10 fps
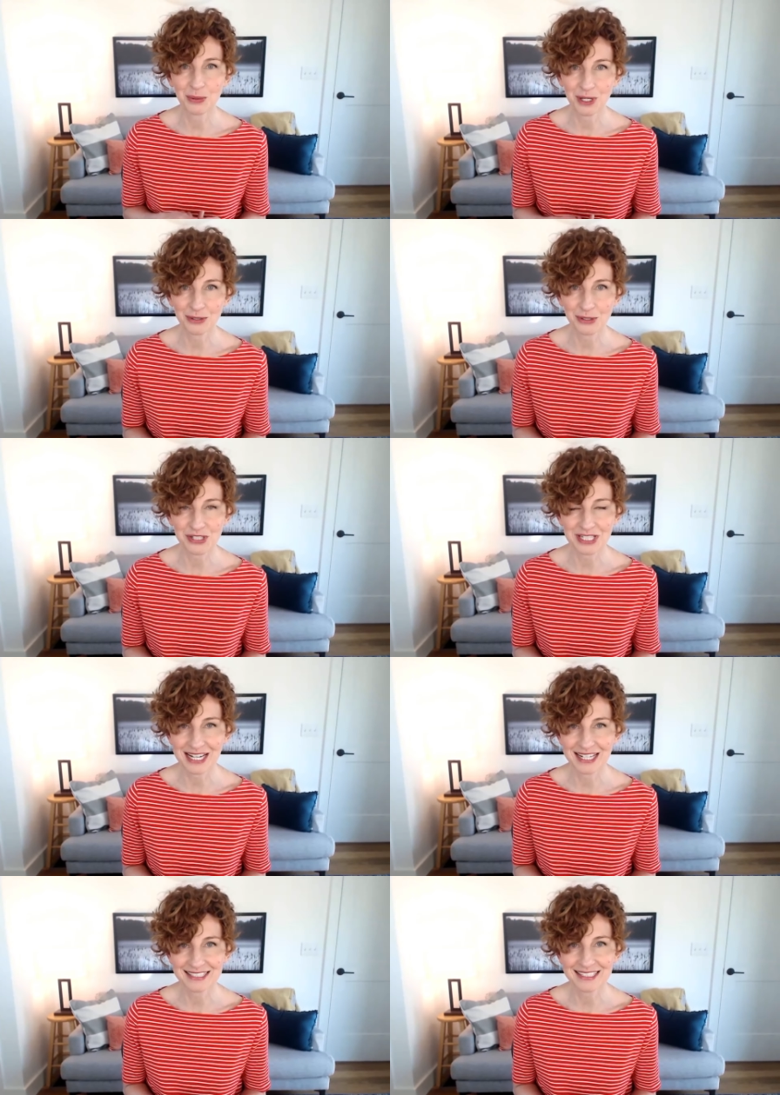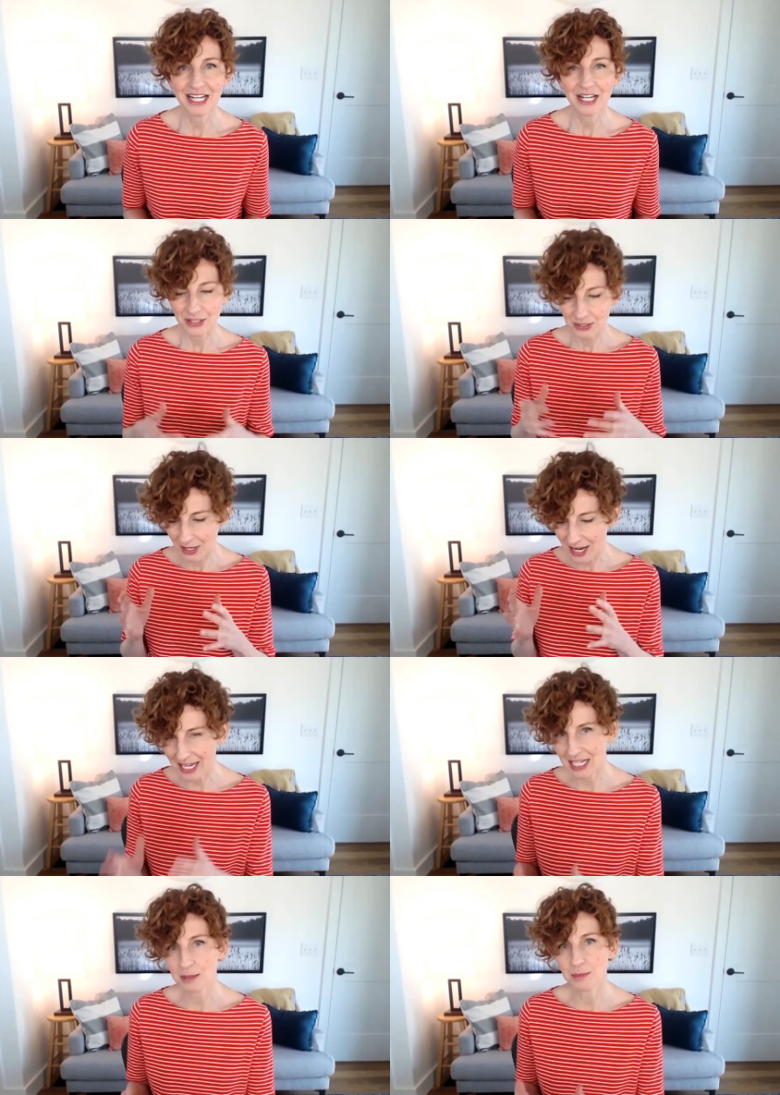understand. Your
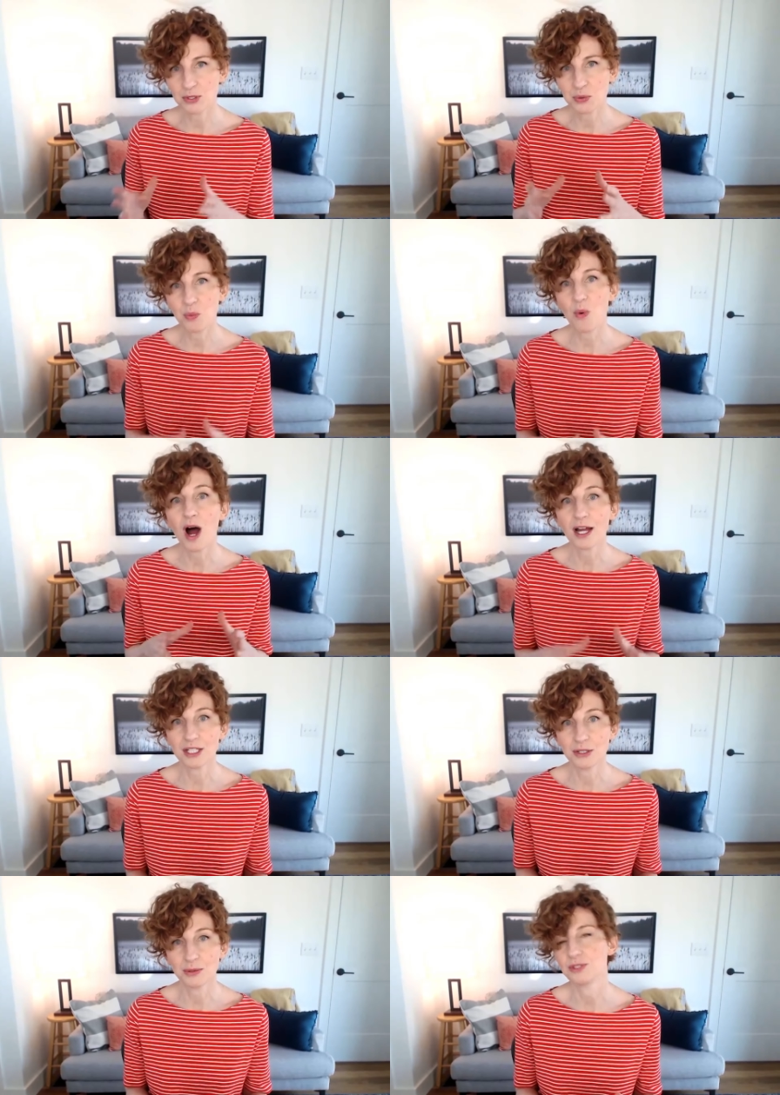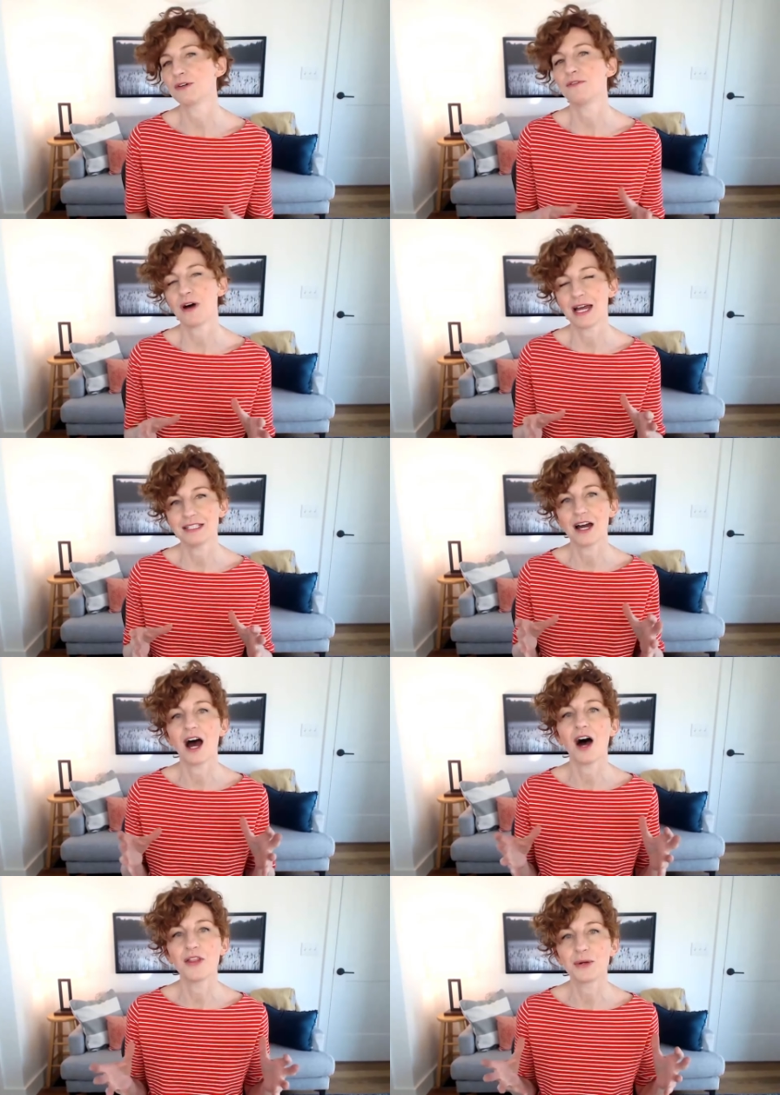animals want you to find
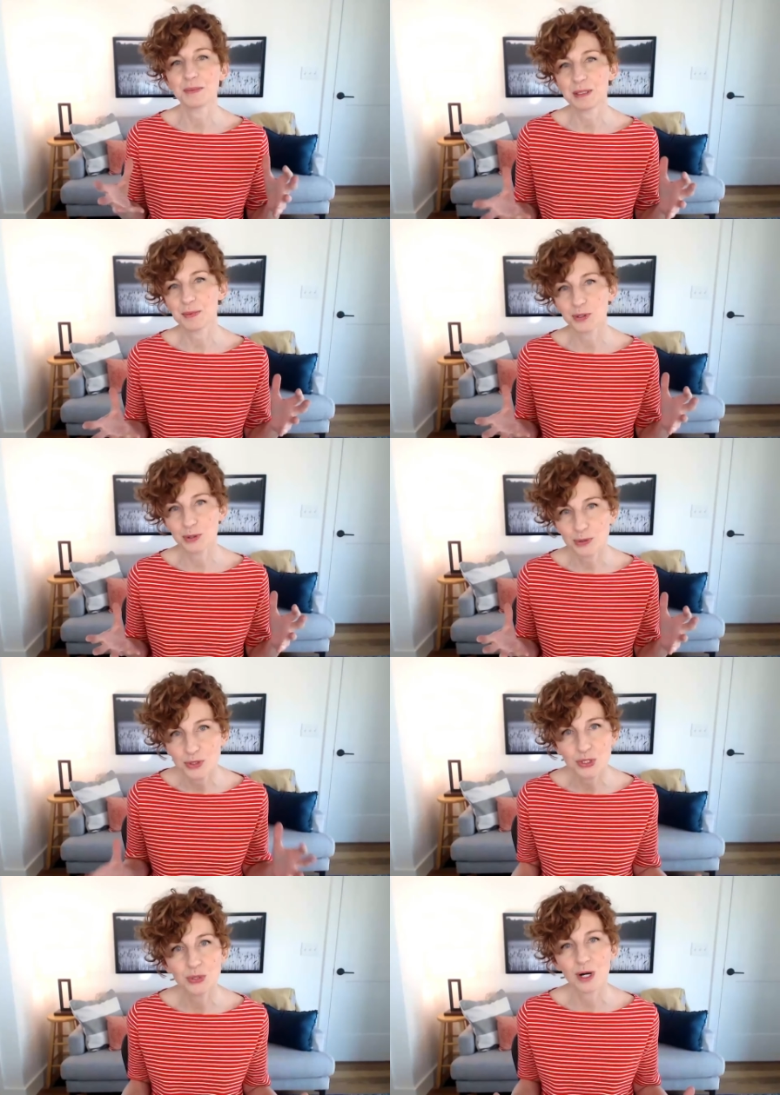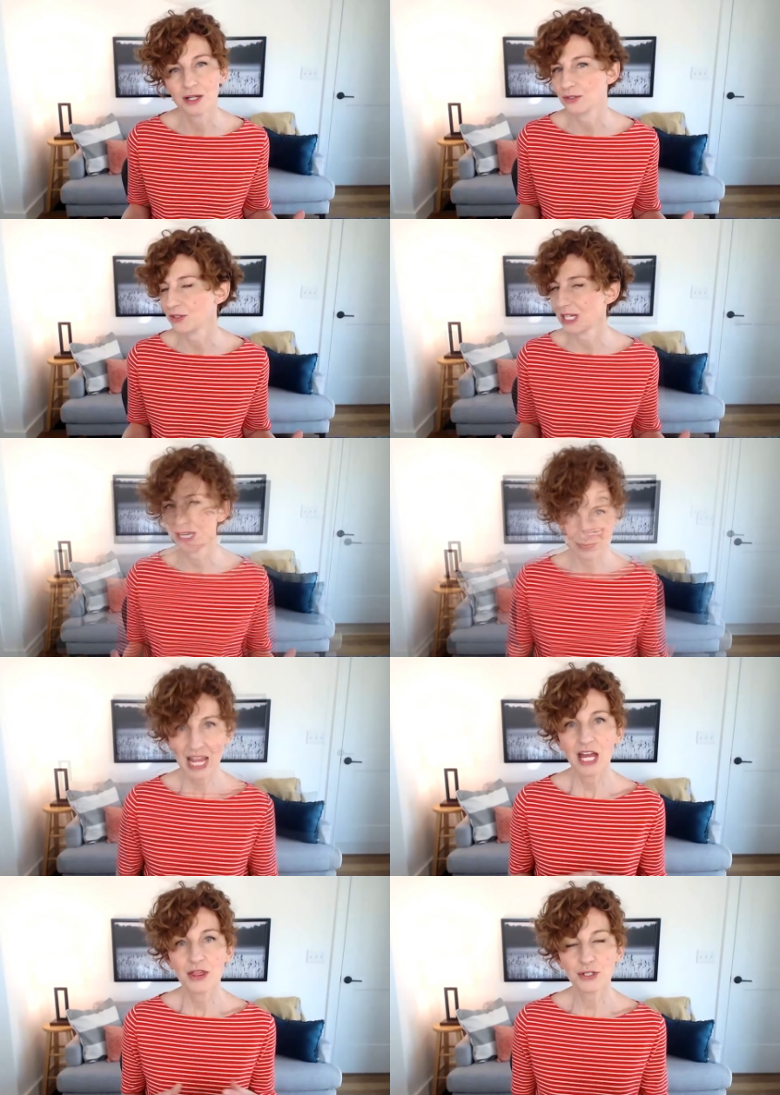other people who do understand.
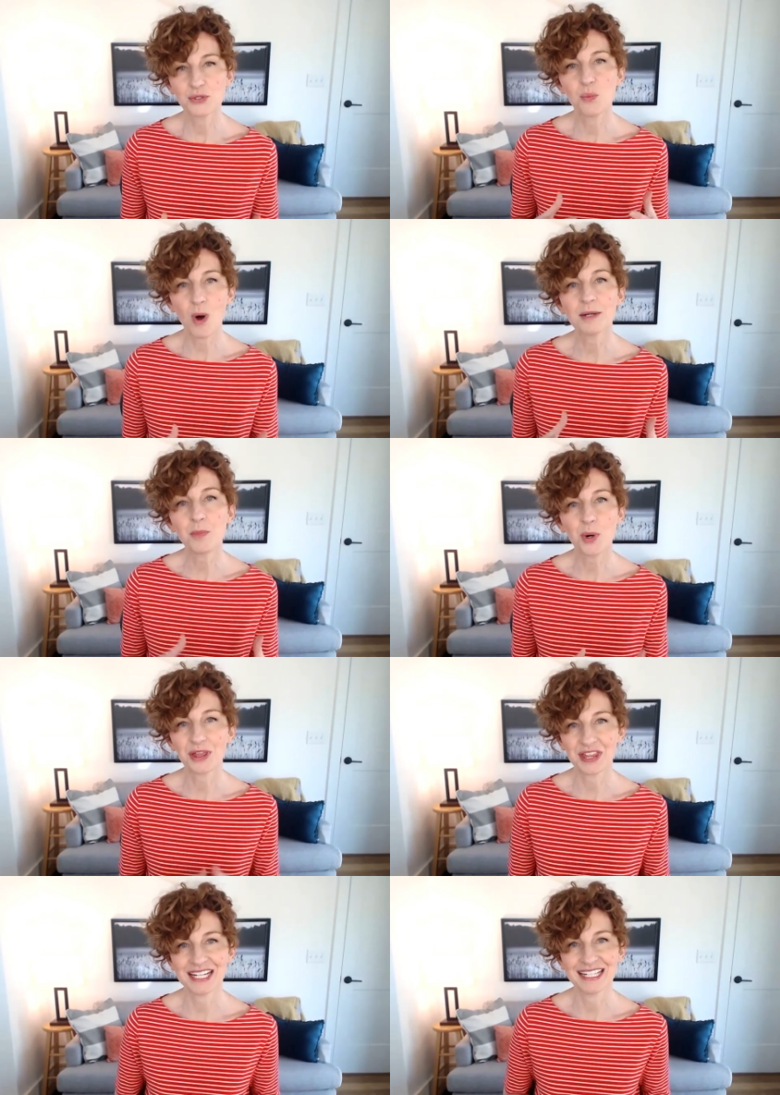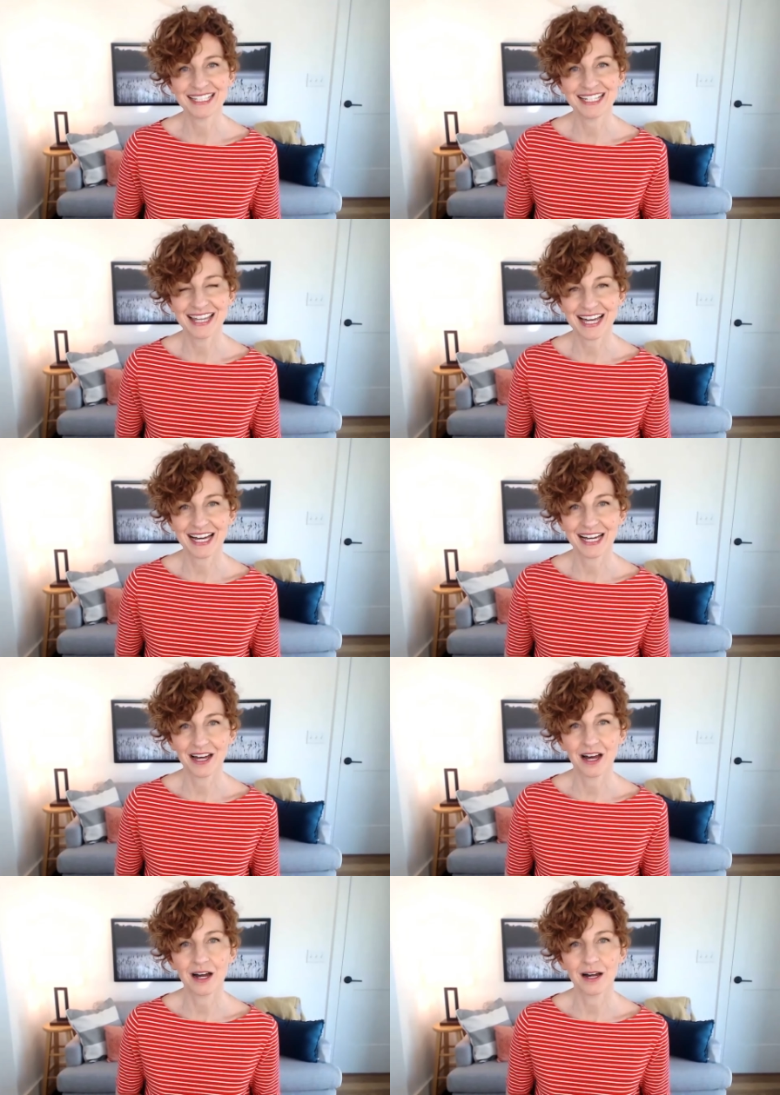There's one more thing that
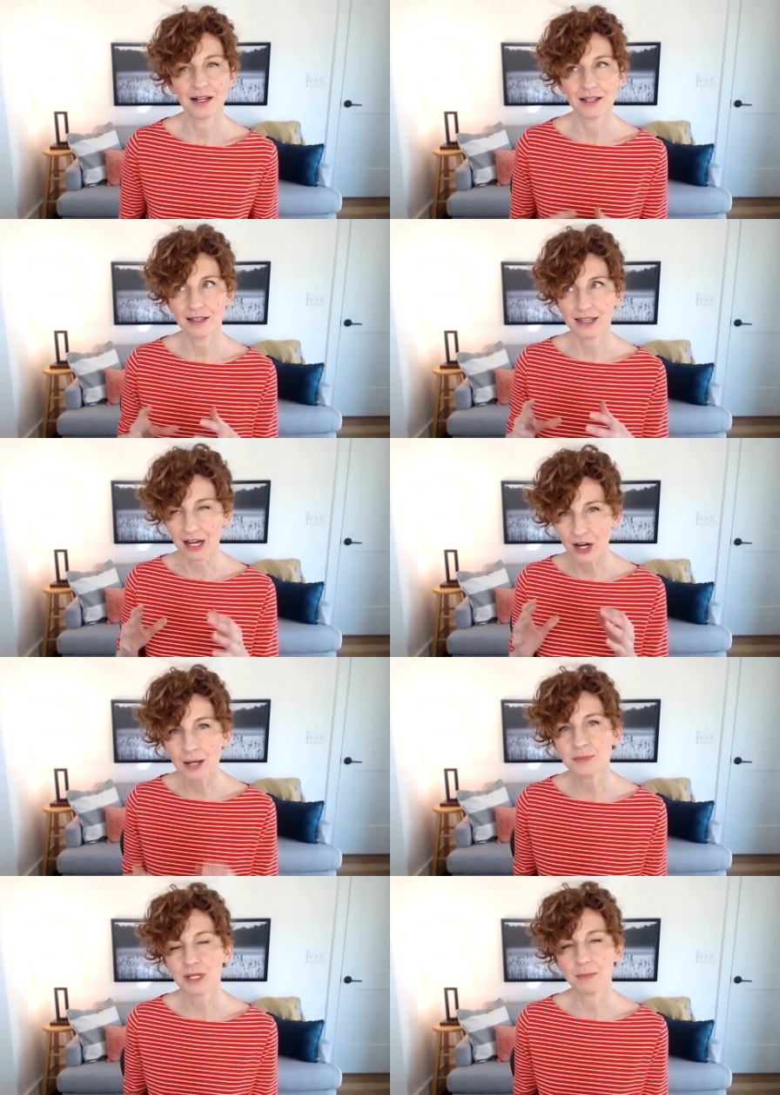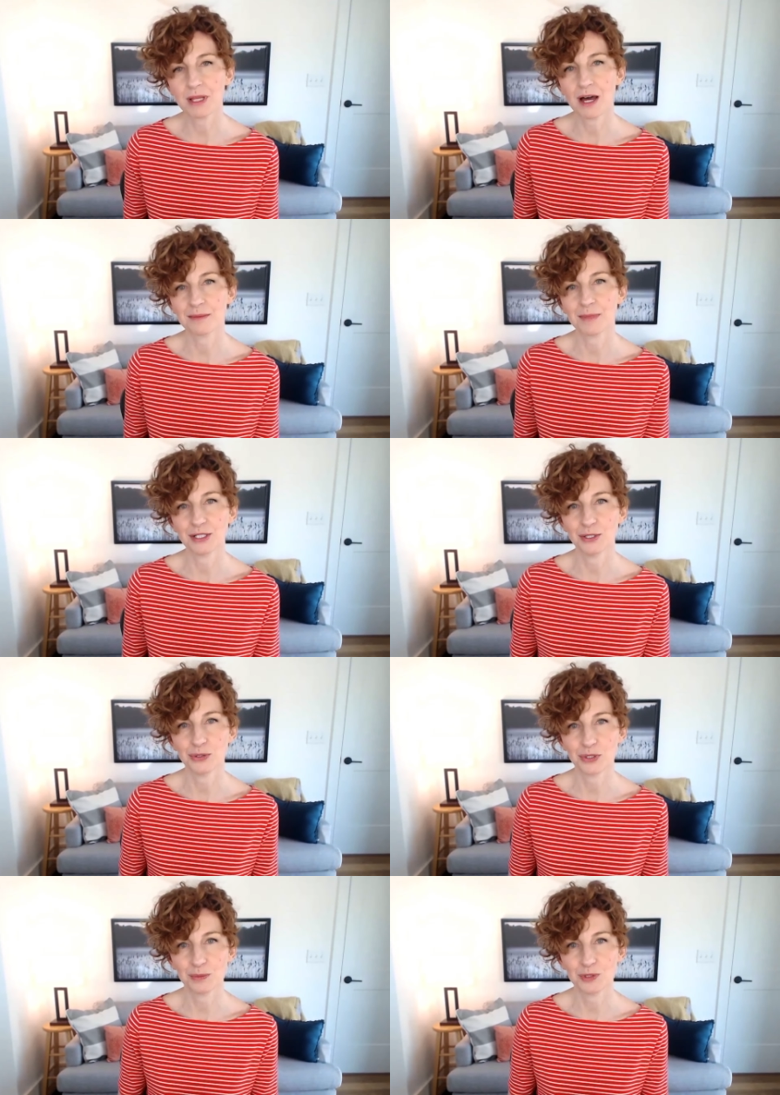uh, that comes up a lot on my
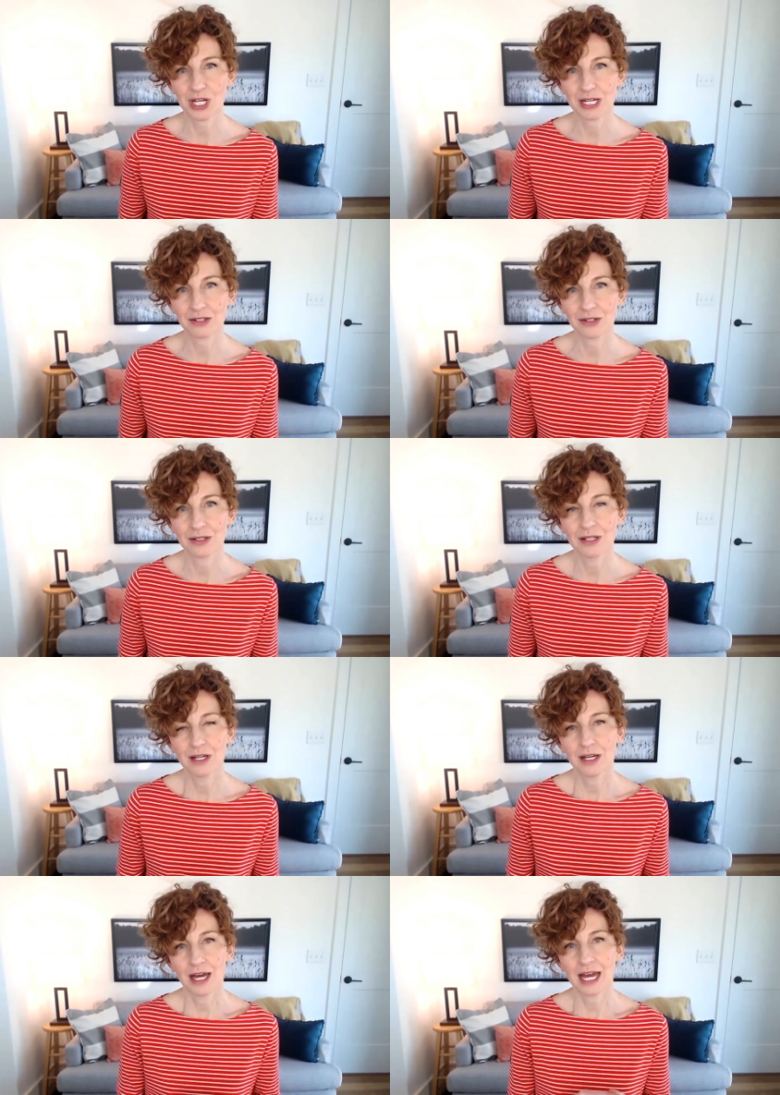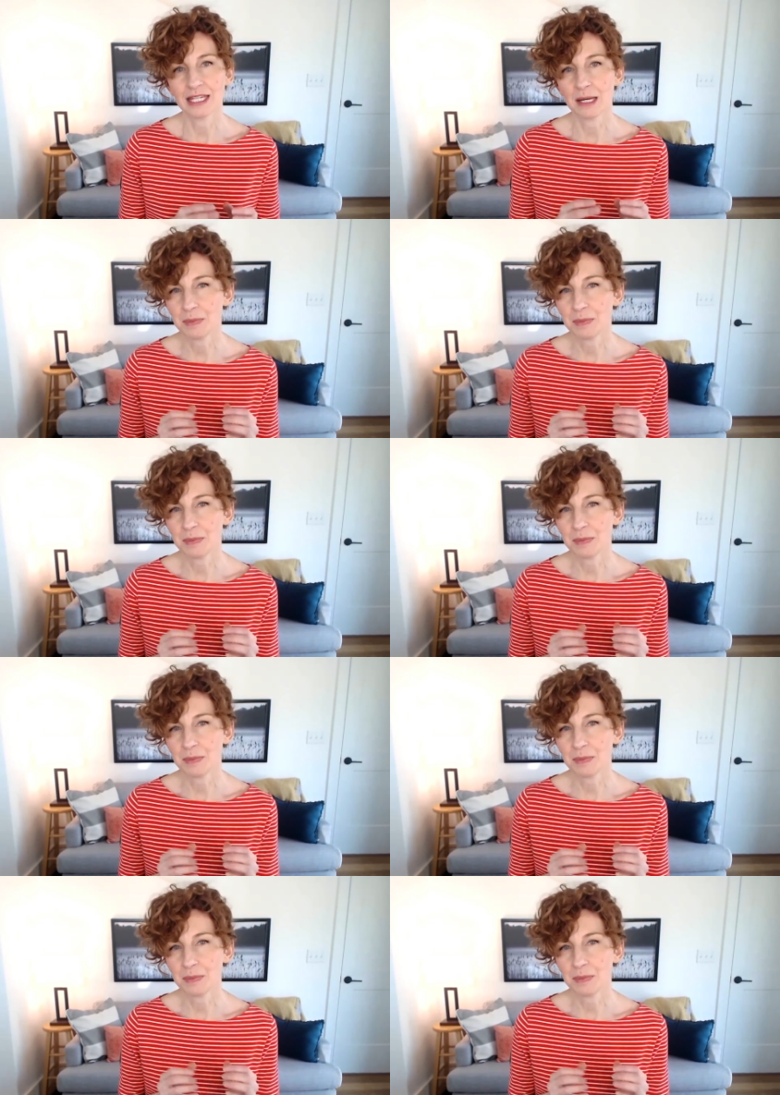YouTube channel, and that